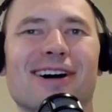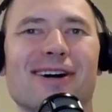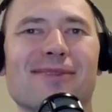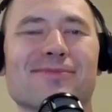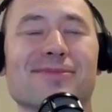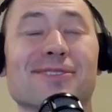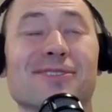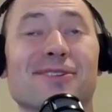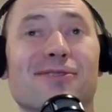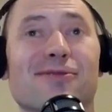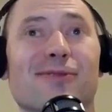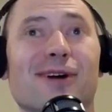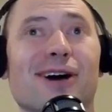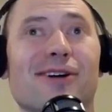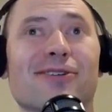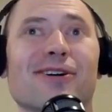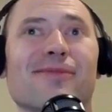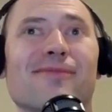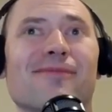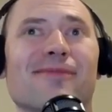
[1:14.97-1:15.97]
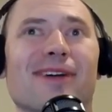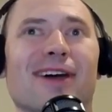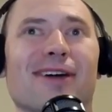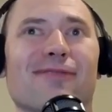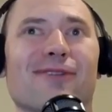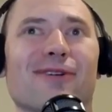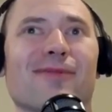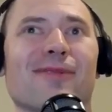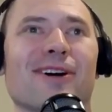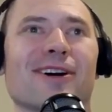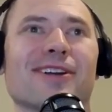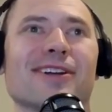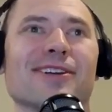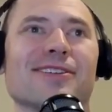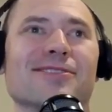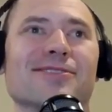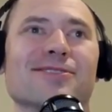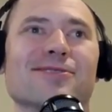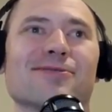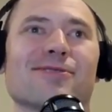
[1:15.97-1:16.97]
So welcome
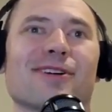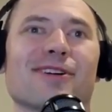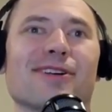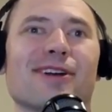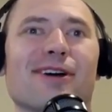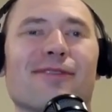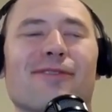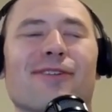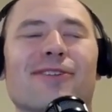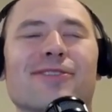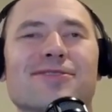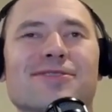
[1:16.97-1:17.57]
everybody to our another